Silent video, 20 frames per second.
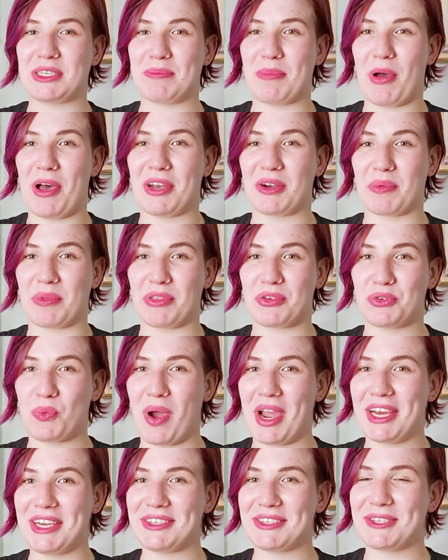to bond with
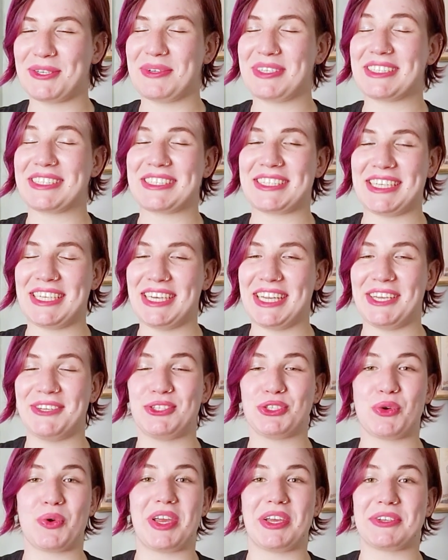Dwight, who is
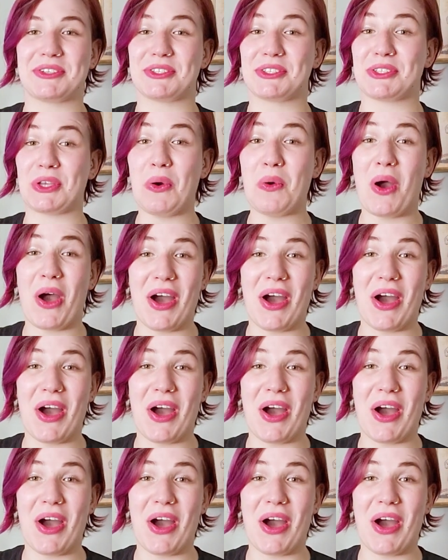teenagering so